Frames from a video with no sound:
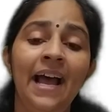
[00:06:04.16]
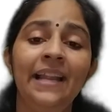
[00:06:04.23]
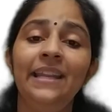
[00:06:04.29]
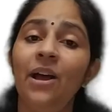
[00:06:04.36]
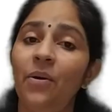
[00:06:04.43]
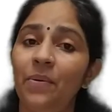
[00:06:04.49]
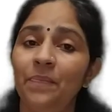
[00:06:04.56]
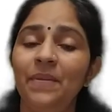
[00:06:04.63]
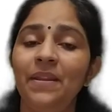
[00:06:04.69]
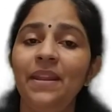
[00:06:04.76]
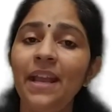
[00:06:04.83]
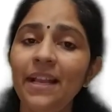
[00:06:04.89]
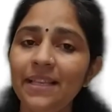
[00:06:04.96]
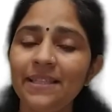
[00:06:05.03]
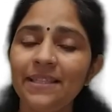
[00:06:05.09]
Now, the
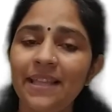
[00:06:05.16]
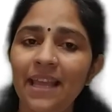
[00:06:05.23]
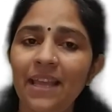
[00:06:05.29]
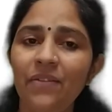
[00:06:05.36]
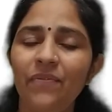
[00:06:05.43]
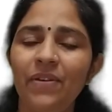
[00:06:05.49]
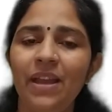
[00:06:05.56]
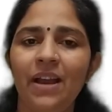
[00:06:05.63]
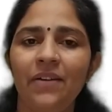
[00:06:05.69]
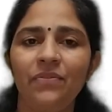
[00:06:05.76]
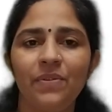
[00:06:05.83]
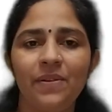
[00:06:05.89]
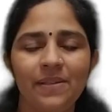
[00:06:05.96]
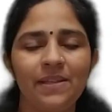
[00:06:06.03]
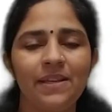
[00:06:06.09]
next thing we have
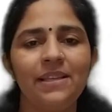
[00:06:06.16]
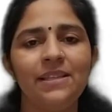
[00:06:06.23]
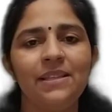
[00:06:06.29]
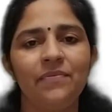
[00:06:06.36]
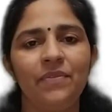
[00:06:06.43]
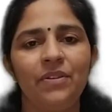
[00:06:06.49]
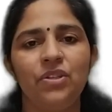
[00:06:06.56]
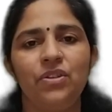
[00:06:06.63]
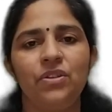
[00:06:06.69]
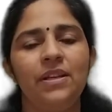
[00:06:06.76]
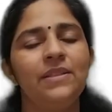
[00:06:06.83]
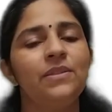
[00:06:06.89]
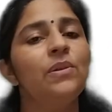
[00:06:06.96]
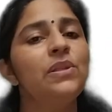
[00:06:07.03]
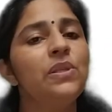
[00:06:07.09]
to discuss, which
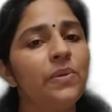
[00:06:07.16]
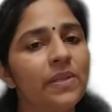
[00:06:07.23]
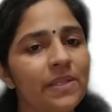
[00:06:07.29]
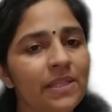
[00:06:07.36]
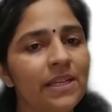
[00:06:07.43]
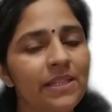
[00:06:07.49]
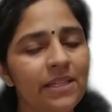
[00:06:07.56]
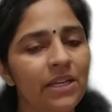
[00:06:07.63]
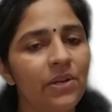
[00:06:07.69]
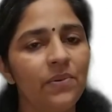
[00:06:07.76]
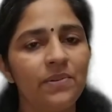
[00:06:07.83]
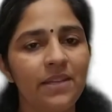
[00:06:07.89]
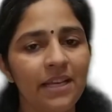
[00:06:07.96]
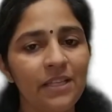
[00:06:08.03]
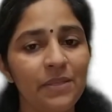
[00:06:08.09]
is also discussed in
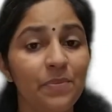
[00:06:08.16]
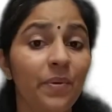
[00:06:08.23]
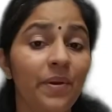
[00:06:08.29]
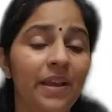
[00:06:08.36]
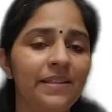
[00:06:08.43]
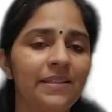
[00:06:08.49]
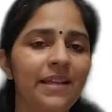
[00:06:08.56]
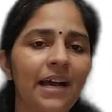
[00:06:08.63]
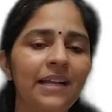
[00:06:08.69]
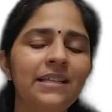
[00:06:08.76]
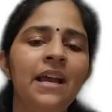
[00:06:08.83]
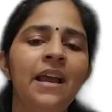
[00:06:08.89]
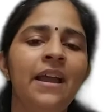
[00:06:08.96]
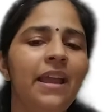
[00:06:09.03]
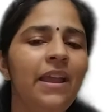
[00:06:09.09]
your textbook, is
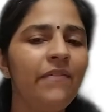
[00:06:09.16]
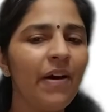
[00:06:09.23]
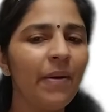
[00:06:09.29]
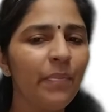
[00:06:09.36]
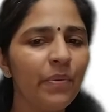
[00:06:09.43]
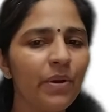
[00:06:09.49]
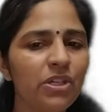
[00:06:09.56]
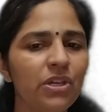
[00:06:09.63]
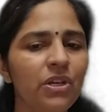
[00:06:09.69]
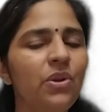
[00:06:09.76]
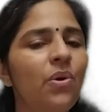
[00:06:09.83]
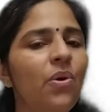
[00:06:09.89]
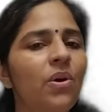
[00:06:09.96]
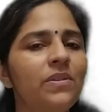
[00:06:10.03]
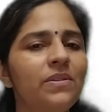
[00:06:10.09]
that evaporation
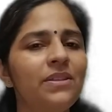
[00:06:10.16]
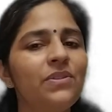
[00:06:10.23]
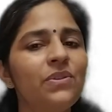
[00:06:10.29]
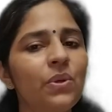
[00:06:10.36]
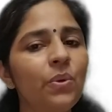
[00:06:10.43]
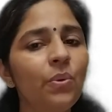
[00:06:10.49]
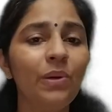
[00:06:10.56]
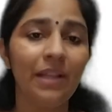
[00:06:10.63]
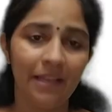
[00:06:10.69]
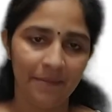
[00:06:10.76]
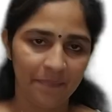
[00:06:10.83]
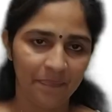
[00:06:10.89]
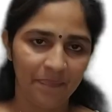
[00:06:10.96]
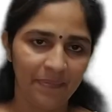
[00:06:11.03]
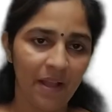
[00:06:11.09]
causes
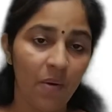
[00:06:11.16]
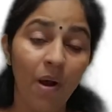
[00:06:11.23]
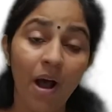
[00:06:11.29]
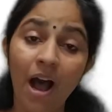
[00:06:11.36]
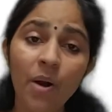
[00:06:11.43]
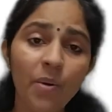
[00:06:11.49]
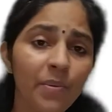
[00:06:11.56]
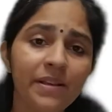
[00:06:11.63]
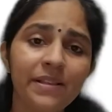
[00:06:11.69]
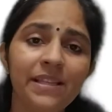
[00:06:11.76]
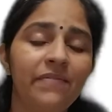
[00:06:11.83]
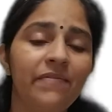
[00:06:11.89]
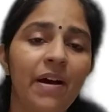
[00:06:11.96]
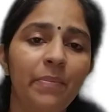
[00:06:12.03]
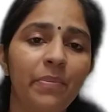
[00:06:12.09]
cooling. Now, how does
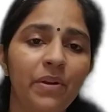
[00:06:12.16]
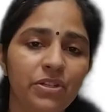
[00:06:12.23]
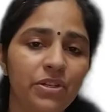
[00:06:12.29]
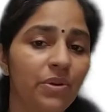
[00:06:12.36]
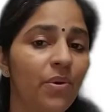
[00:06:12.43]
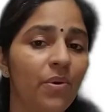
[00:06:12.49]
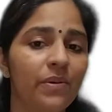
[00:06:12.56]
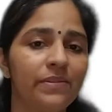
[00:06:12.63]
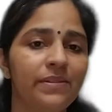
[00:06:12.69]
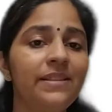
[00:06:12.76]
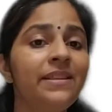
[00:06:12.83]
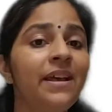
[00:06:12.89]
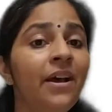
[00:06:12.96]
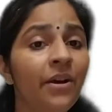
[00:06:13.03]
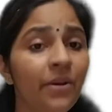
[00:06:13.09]
evaporation
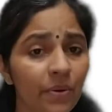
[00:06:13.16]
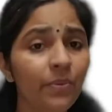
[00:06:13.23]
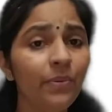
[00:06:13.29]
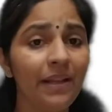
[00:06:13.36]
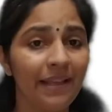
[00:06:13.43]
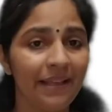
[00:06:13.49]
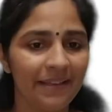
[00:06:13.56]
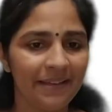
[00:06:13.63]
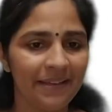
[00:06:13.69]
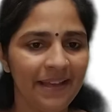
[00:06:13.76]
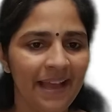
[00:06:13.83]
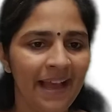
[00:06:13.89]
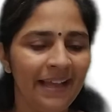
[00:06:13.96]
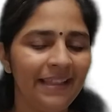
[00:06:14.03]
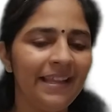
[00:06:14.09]
causes cooling?
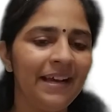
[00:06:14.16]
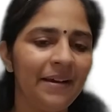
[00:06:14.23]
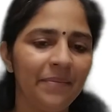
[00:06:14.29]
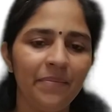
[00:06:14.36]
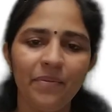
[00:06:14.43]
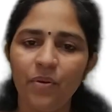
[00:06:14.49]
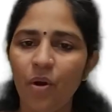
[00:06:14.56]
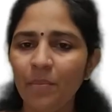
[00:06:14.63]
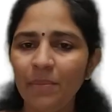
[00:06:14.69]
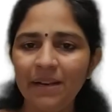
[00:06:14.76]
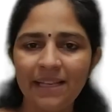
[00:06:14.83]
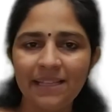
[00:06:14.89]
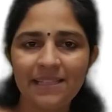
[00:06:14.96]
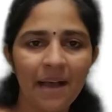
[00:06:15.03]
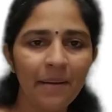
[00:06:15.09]
The common
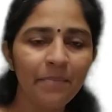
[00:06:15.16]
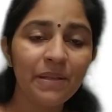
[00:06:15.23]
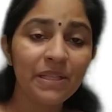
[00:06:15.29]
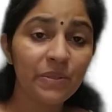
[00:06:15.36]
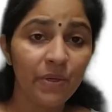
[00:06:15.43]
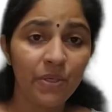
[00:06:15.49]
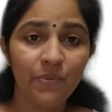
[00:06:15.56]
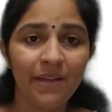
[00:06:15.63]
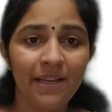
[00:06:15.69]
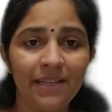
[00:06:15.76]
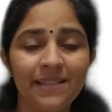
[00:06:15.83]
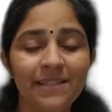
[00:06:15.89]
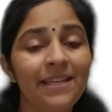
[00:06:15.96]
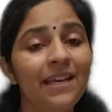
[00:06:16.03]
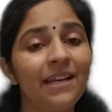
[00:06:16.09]
examples which we
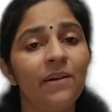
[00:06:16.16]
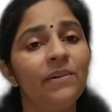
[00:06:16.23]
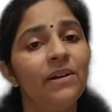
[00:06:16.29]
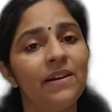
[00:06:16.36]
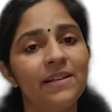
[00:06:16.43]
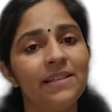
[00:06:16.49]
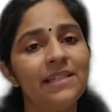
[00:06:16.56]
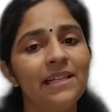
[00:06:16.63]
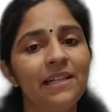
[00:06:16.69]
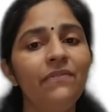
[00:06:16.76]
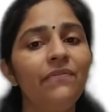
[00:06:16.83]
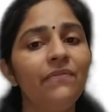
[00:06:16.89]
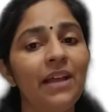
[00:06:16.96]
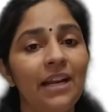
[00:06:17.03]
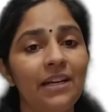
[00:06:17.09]
can see around
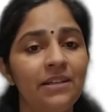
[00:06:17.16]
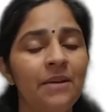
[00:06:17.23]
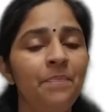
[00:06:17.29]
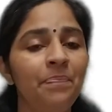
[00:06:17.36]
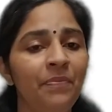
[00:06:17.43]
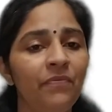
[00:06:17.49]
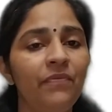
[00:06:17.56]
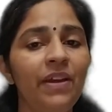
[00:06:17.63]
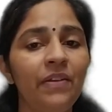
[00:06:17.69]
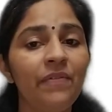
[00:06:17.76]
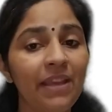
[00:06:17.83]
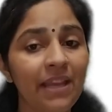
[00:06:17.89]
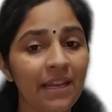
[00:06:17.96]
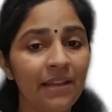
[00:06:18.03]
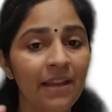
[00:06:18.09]
ourselves, that where
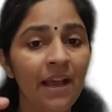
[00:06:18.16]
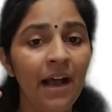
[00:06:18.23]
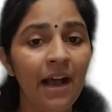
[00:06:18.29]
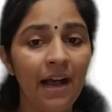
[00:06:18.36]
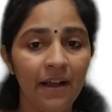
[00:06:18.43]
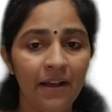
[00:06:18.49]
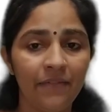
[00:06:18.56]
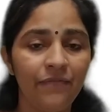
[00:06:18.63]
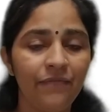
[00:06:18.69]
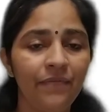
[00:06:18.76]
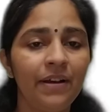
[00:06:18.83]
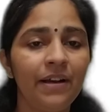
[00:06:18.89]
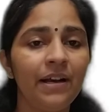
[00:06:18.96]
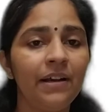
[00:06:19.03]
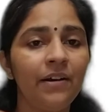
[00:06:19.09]
we can
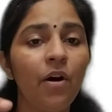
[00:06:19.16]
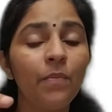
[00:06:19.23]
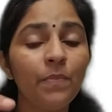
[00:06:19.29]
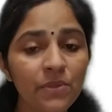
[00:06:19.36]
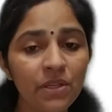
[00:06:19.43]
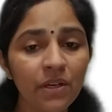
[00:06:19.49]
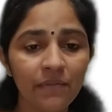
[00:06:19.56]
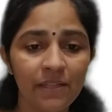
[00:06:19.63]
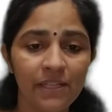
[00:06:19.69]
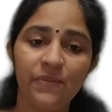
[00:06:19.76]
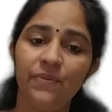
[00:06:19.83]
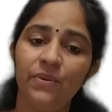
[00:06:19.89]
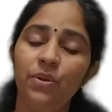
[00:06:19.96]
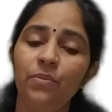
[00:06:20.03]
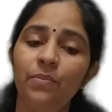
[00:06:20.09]
observe
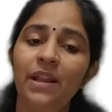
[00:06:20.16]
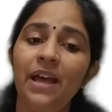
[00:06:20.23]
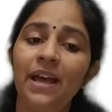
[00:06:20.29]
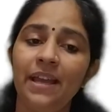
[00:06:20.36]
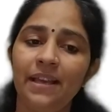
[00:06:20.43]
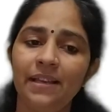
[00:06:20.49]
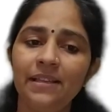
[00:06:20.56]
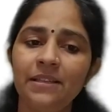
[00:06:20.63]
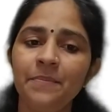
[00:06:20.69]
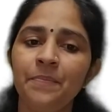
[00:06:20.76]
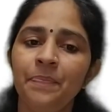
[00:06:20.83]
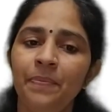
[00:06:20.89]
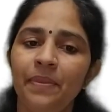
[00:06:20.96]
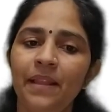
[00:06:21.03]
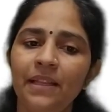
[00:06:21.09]
this phenomena, is
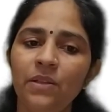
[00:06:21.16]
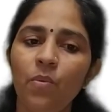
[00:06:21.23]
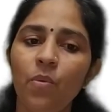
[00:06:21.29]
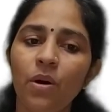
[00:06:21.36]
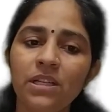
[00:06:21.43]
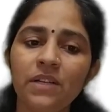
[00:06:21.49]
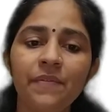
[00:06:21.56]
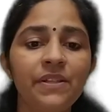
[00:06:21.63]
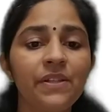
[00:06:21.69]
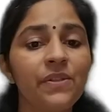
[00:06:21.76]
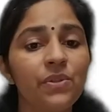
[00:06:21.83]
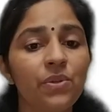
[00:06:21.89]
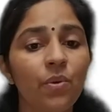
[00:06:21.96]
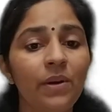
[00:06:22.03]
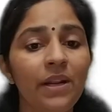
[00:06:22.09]
that the water which
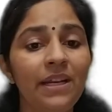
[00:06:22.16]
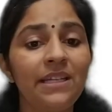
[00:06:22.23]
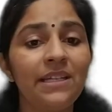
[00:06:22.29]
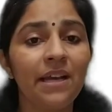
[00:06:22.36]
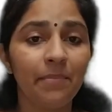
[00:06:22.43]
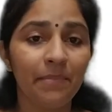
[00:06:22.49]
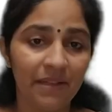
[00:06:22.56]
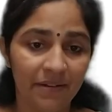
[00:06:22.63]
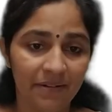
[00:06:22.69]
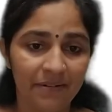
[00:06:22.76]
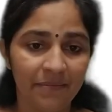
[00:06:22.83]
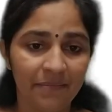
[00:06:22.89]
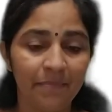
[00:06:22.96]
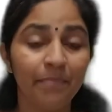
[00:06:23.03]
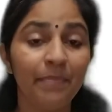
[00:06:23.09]
is stored in tumbler,
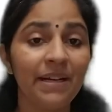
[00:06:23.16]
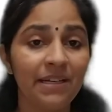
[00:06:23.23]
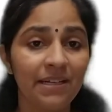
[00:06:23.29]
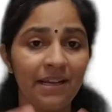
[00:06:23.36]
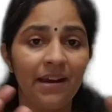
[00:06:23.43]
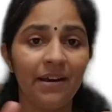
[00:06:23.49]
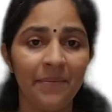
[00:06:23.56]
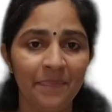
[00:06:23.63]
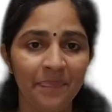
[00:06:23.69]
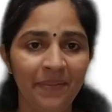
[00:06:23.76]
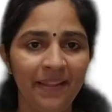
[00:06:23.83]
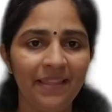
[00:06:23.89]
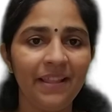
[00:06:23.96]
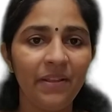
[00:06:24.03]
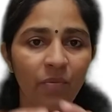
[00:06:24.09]
matka,
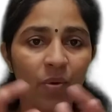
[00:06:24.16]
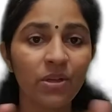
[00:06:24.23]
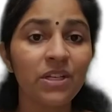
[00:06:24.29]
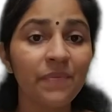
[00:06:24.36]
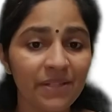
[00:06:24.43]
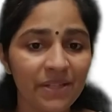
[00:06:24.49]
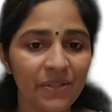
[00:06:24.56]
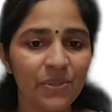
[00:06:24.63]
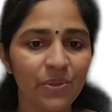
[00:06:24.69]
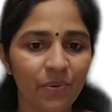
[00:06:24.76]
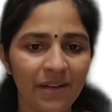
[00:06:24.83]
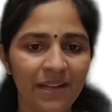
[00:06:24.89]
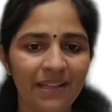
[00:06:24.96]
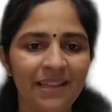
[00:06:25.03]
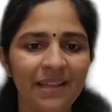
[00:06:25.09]
the water which is
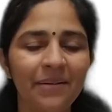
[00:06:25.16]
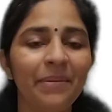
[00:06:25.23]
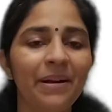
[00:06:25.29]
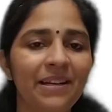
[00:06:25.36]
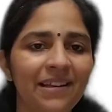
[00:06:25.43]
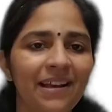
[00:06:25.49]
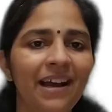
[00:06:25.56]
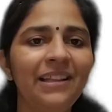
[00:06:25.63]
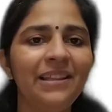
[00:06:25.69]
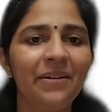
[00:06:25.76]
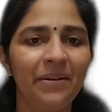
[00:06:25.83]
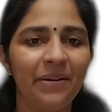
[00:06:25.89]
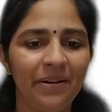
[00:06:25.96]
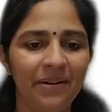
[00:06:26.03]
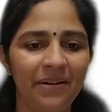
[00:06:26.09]
stored in the
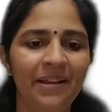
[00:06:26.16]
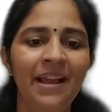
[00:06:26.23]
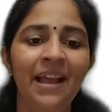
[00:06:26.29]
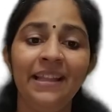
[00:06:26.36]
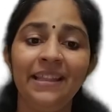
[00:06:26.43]
matka